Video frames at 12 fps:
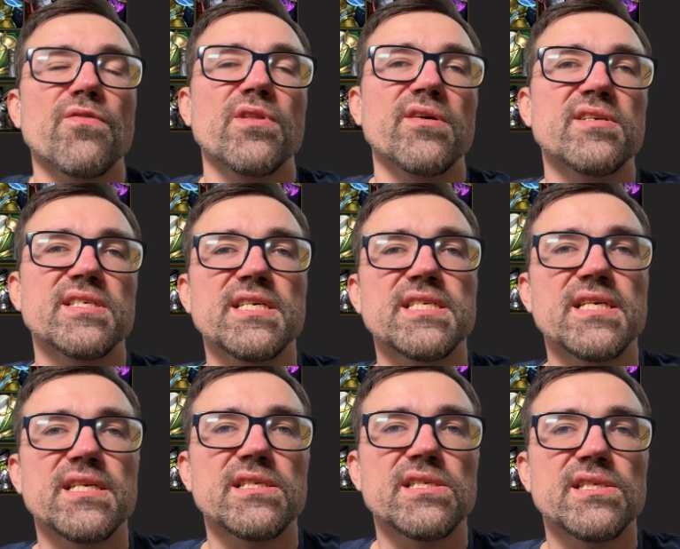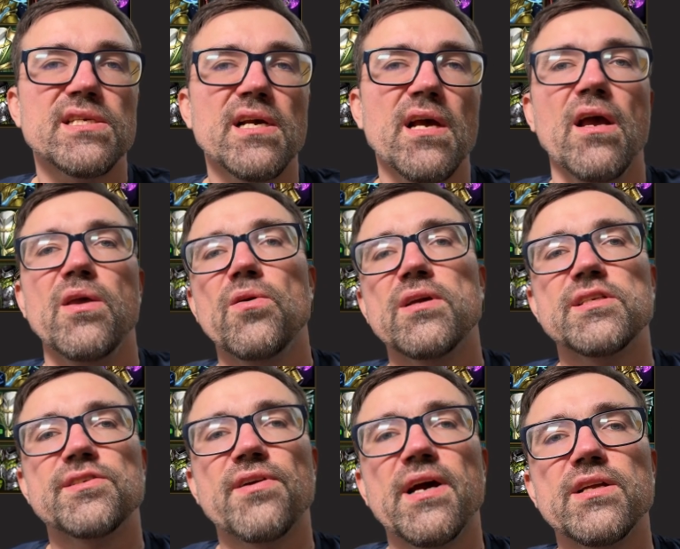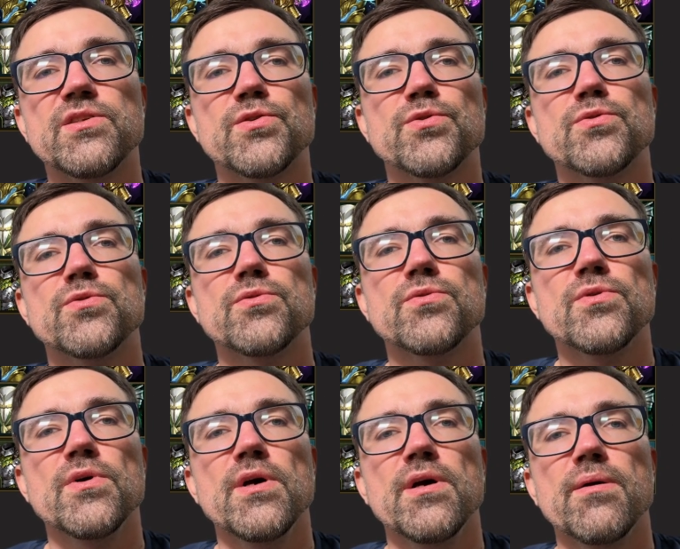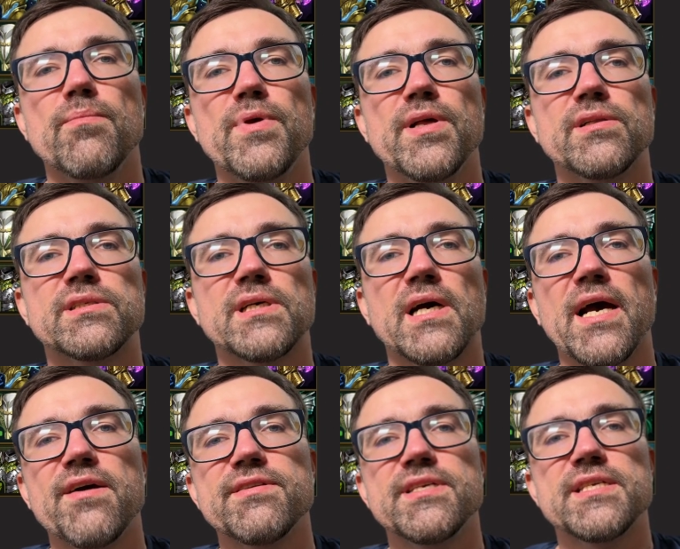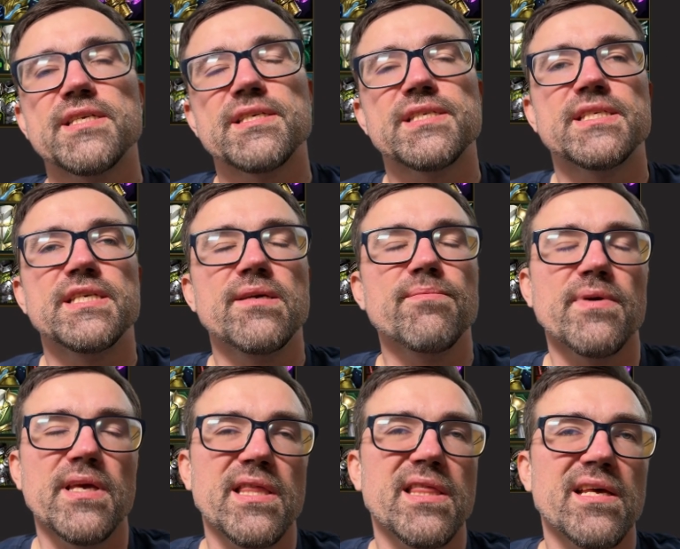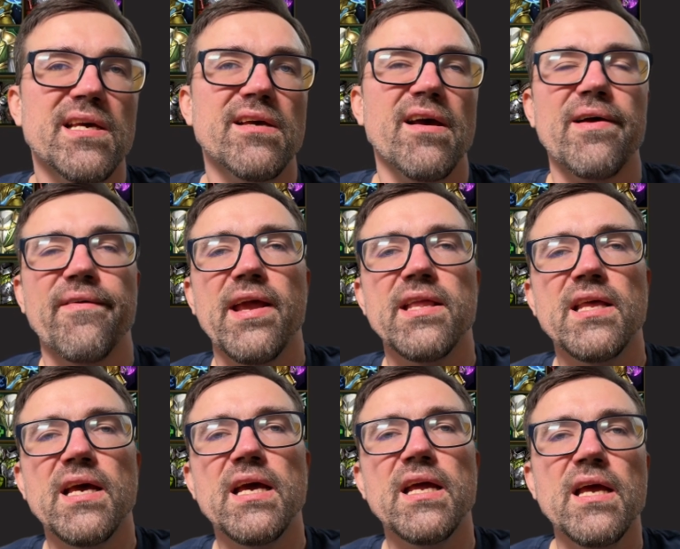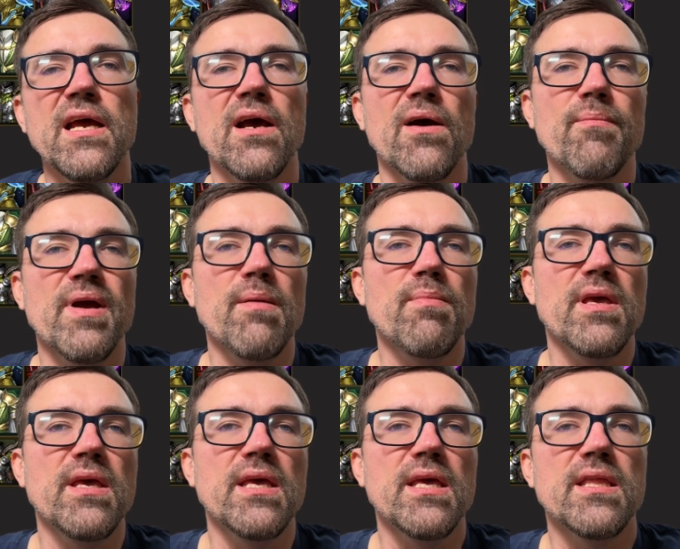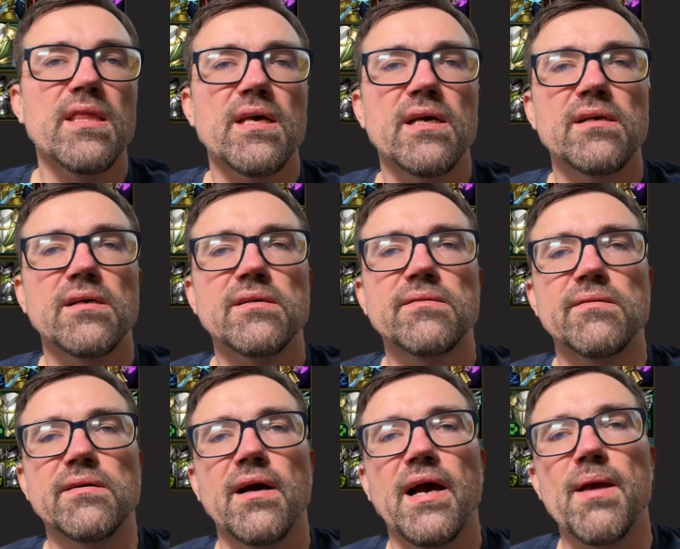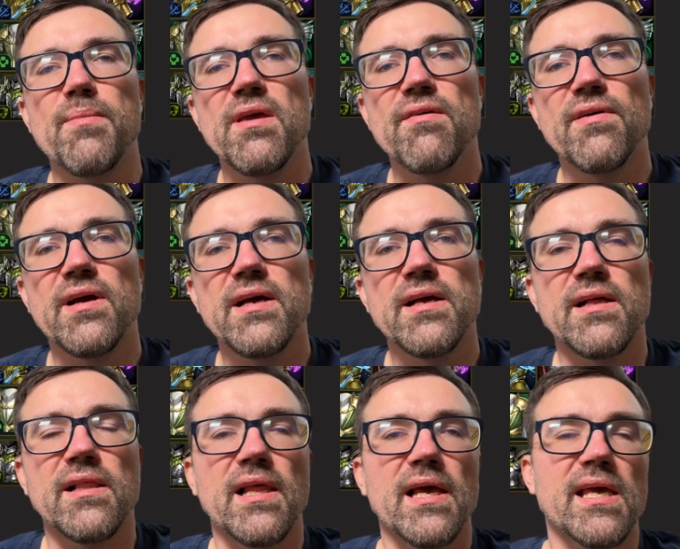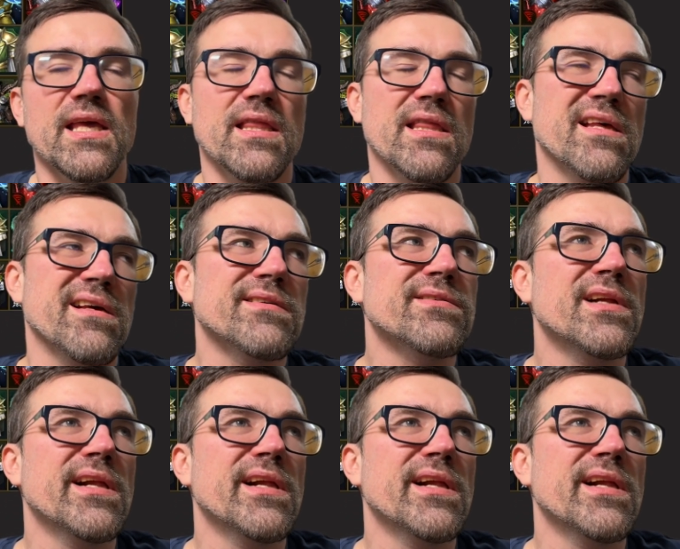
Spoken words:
of the resistance. You can try to build high resistance team in Arena, maybe in Chimera, like in